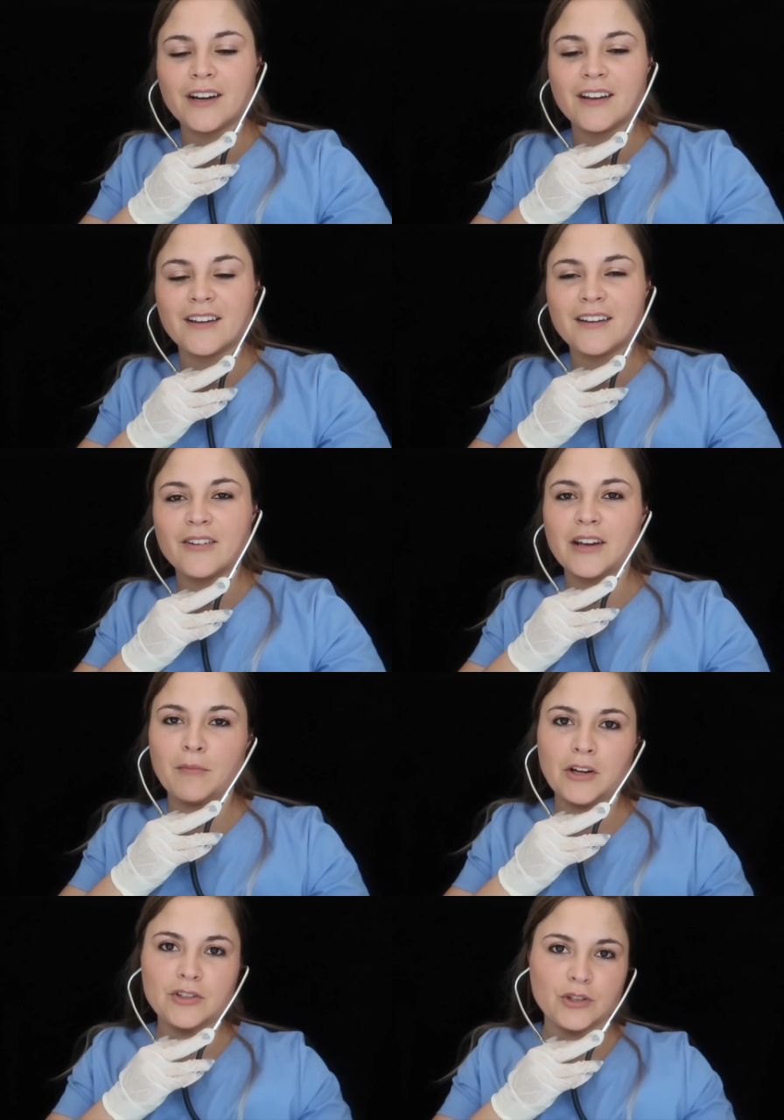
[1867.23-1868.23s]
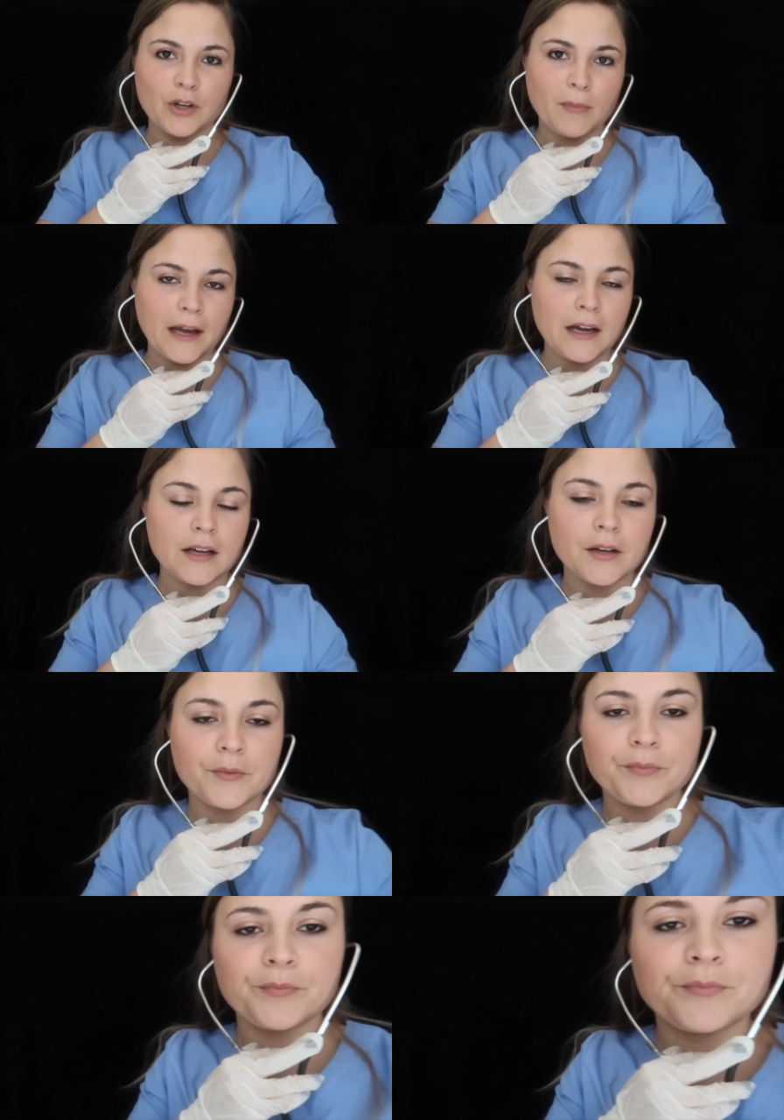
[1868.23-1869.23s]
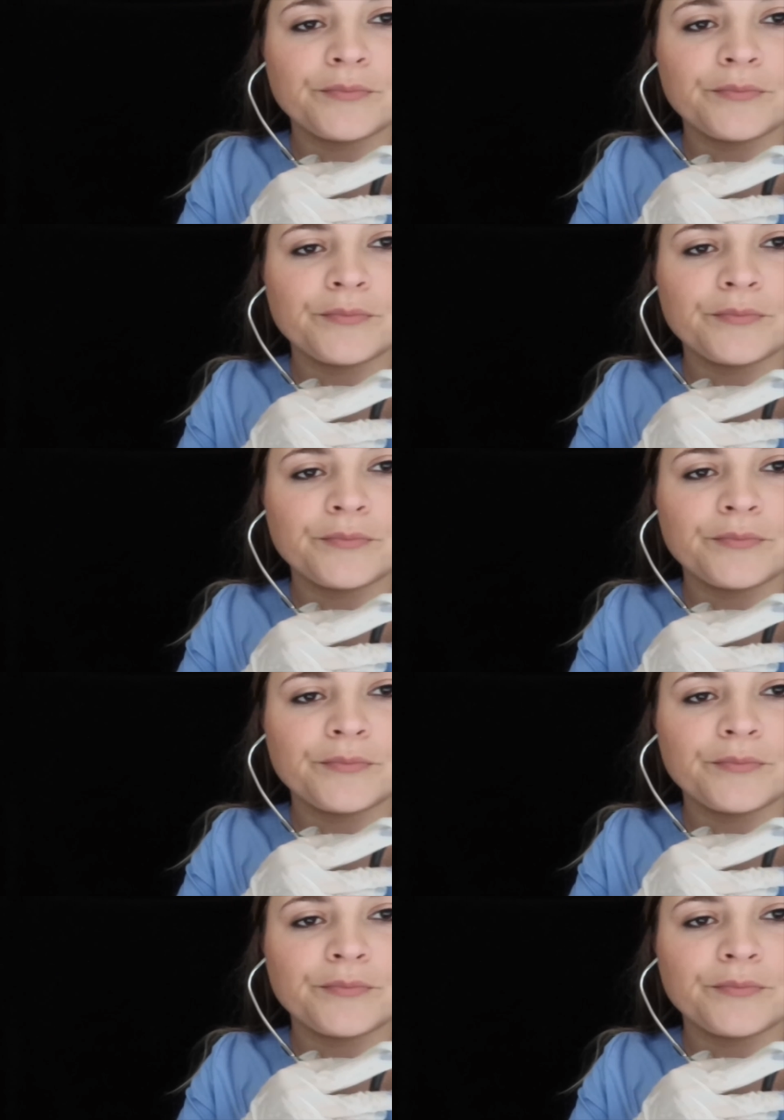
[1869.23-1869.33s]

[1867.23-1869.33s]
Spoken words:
Very good. Okay, I'm going to do your back.